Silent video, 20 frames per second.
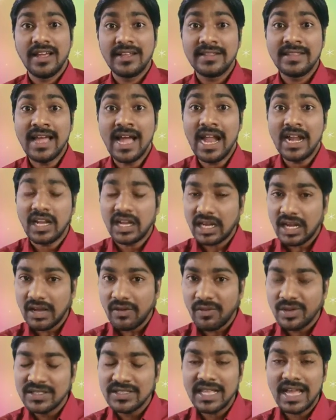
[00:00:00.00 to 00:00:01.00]
That
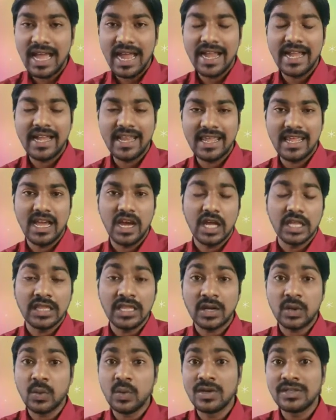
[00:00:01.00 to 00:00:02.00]
was the idea.
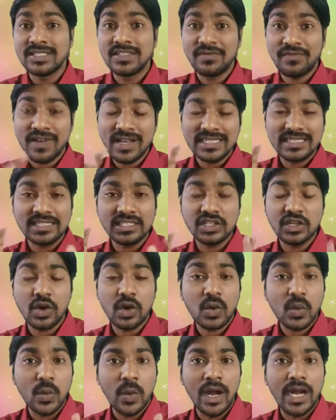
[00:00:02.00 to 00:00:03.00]
That was the first
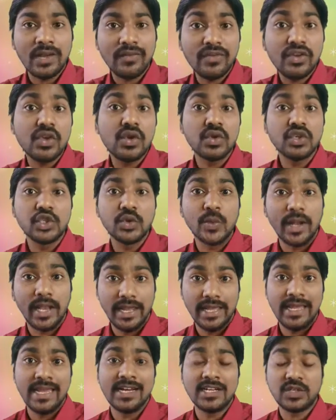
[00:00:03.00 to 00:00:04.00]
thought what we
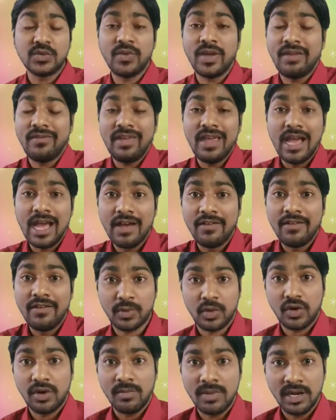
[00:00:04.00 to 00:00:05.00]
usually get when we have
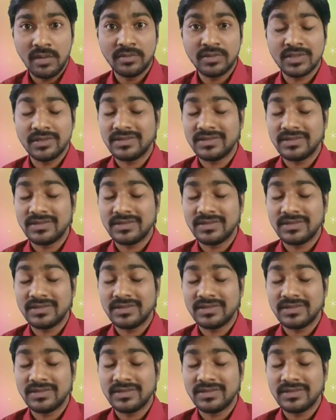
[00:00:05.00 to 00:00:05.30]
problems.